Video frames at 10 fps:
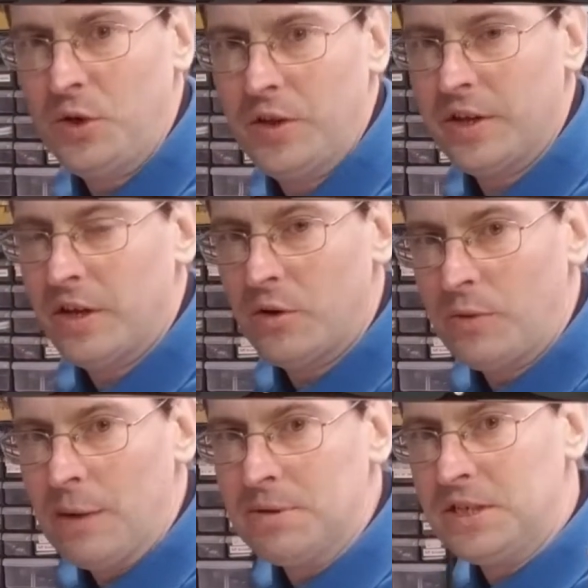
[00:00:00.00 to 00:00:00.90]
the
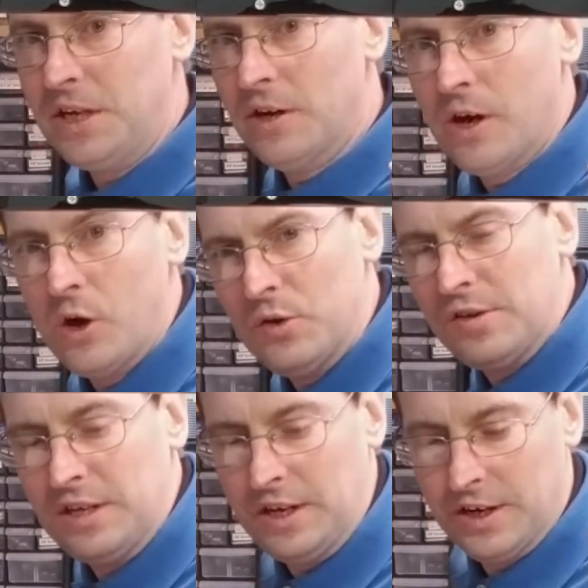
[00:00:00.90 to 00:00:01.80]
Repetier
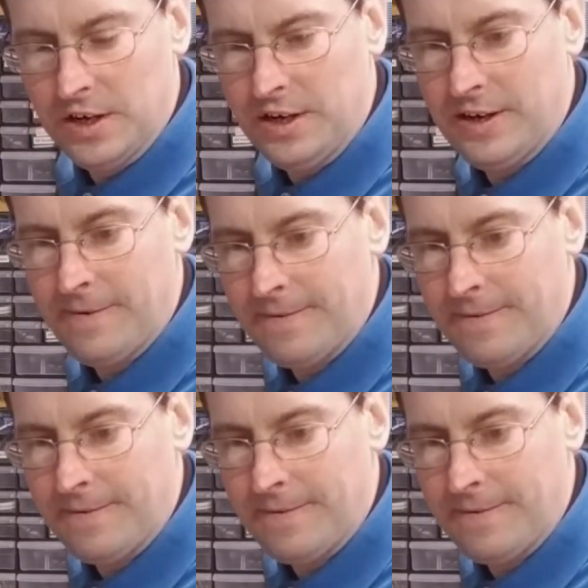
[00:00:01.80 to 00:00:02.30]
host here,